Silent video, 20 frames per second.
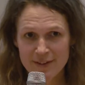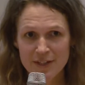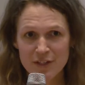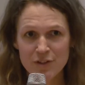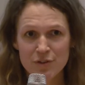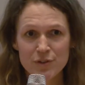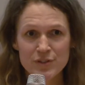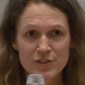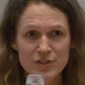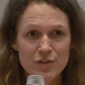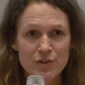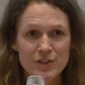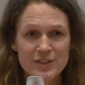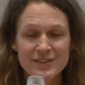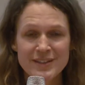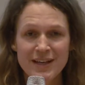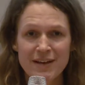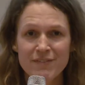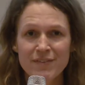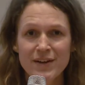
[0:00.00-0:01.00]
You know, it's not a
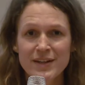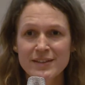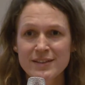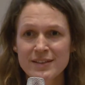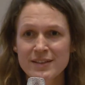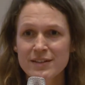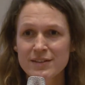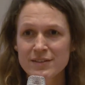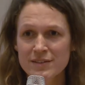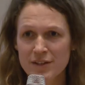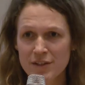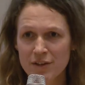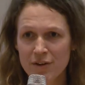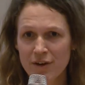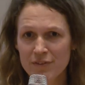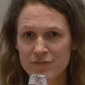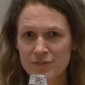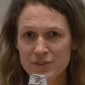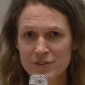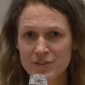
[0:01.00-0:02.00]
set of ideas that you
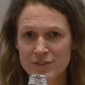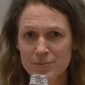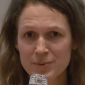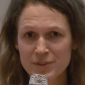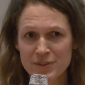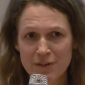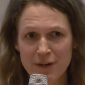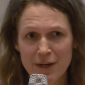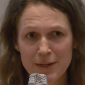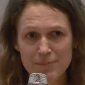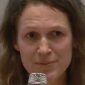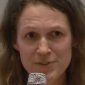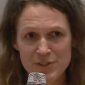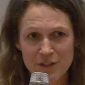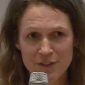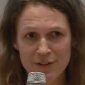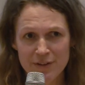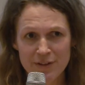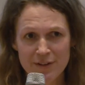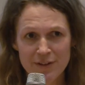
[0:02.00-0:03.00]
have to subscribe
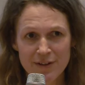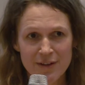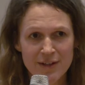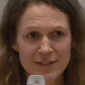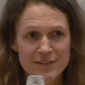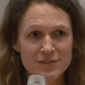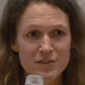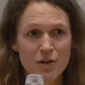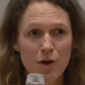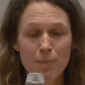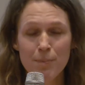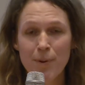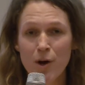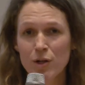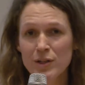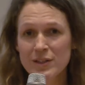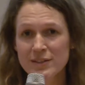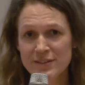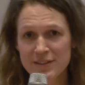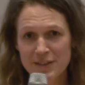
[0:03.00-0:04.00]
to. It's not a
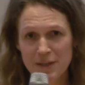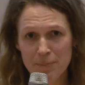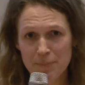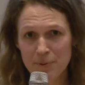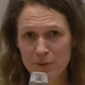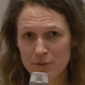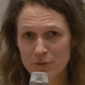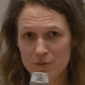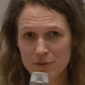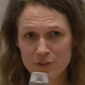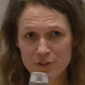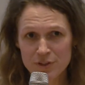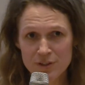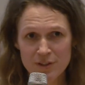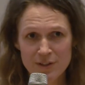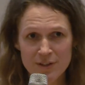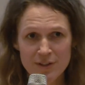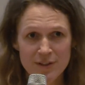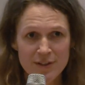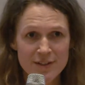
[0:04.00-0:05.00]
policy
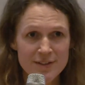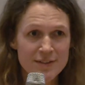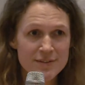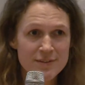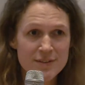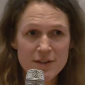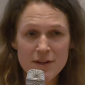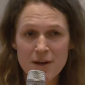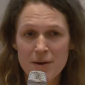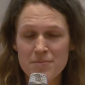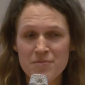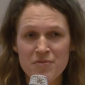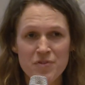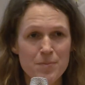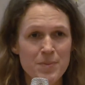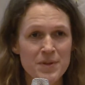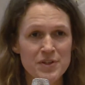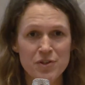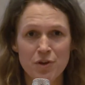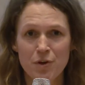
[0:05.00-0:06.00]
approach. It doesn't come
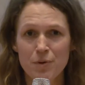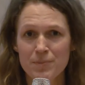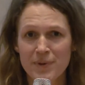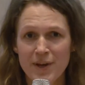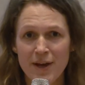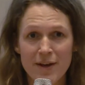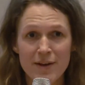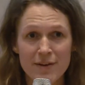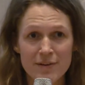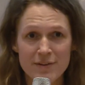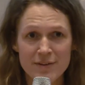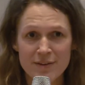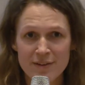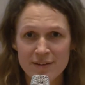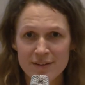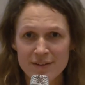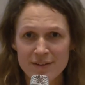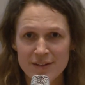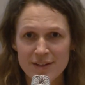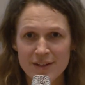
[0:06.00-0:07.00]
from the top down.
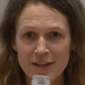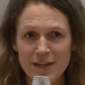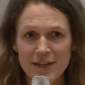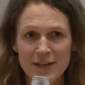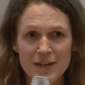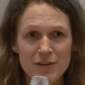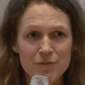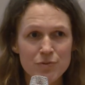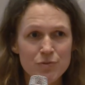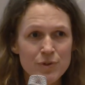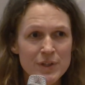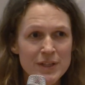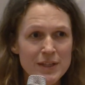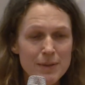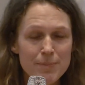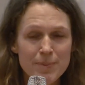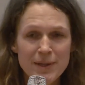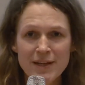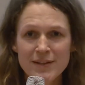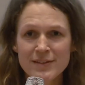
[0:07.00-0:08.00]
It
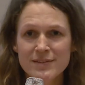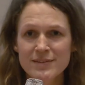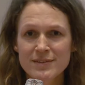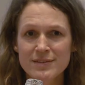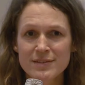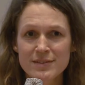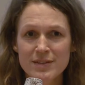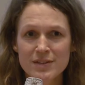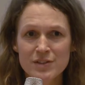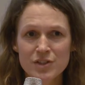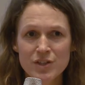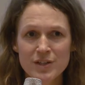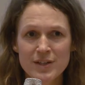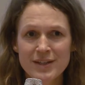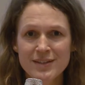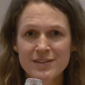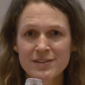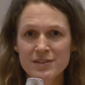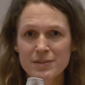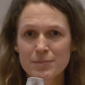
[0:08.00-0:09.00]
really begins in such an
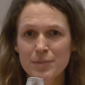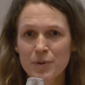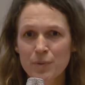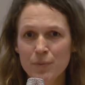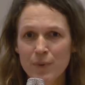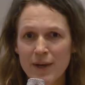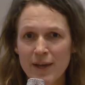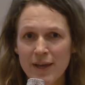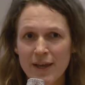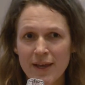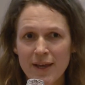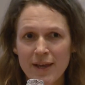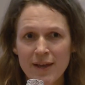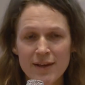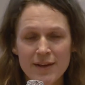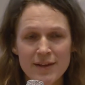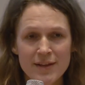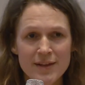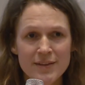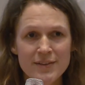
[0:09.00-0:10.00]
intimate way
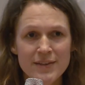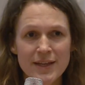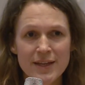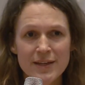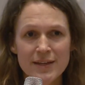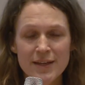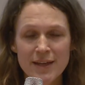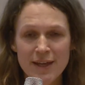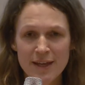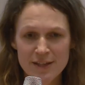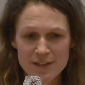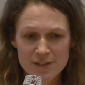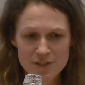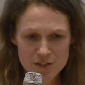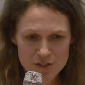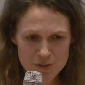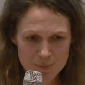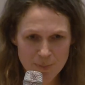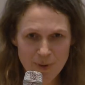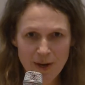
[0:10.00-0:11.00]
in the
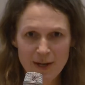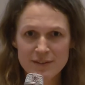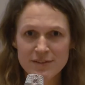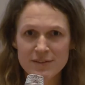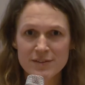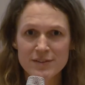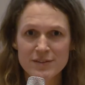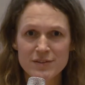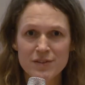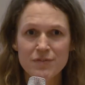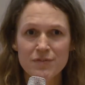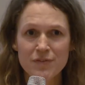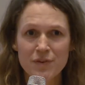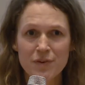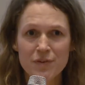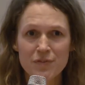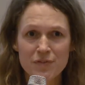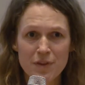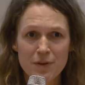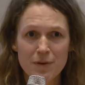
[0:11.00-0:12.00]
engaged practice
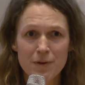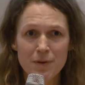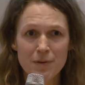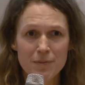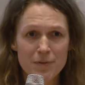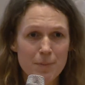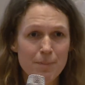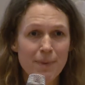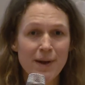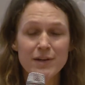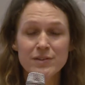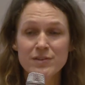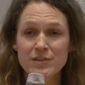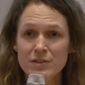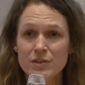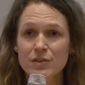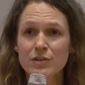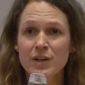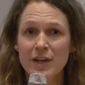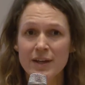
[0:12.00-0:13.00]
of the
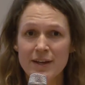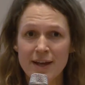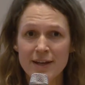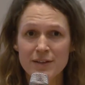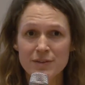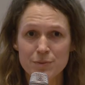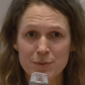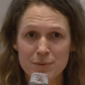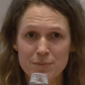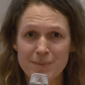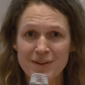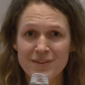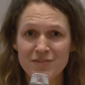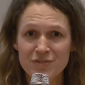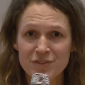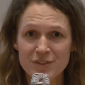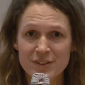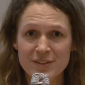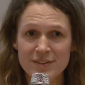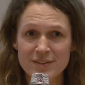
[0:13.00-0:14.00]
person who connects with
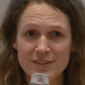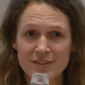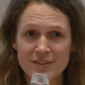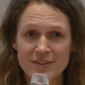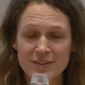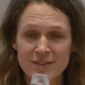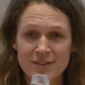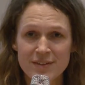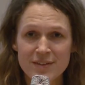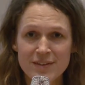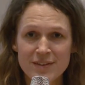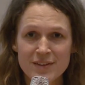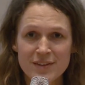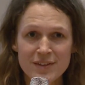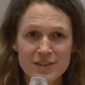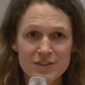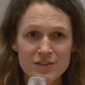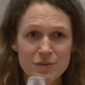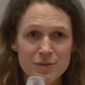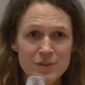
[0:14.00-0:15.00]
mindfulness.
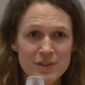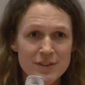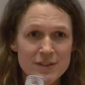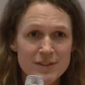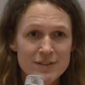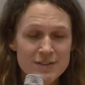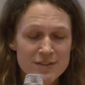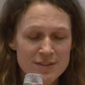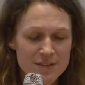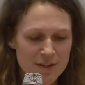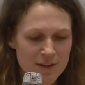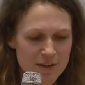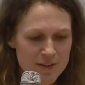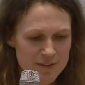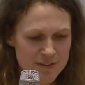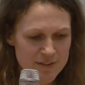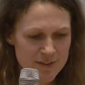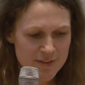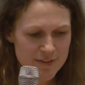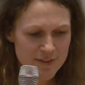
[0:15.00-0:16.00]
So it
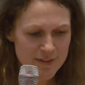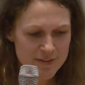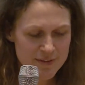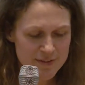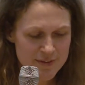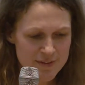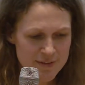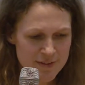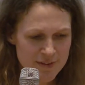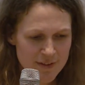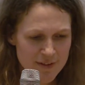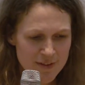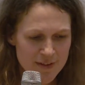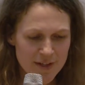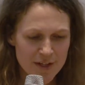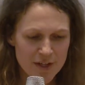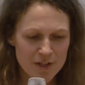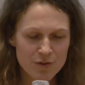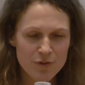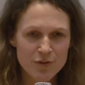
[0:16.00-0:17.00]
starts in this,
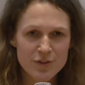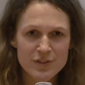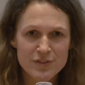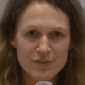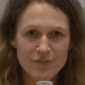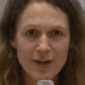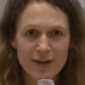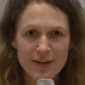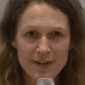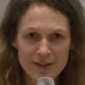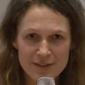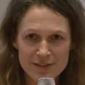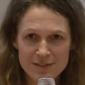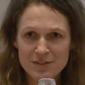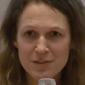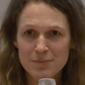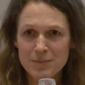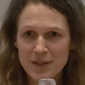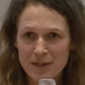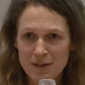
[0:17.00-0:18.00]
you know, this very
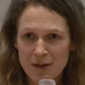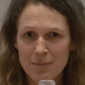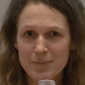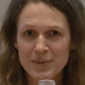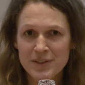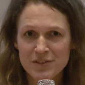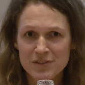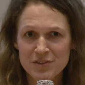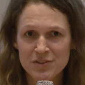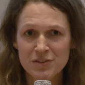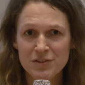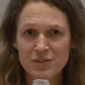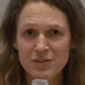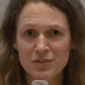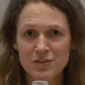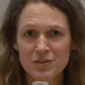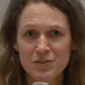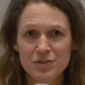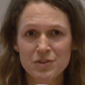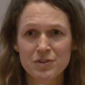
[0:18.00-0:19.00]
intimate coming
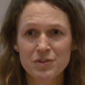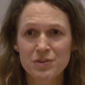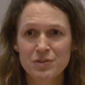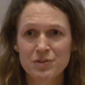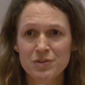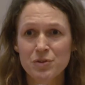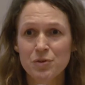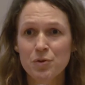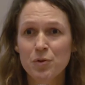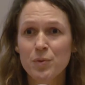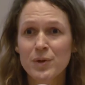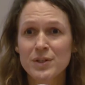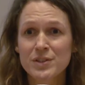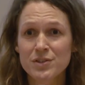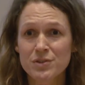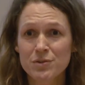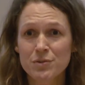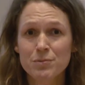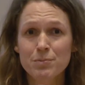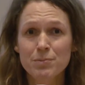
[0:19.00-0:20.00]
to know
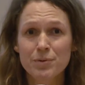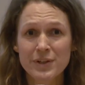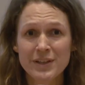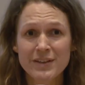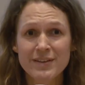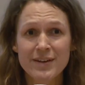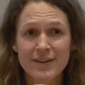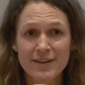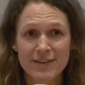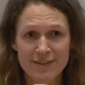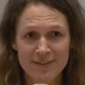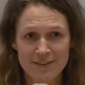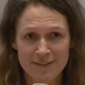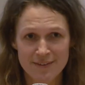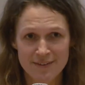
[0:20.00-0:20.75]
one's own breathing.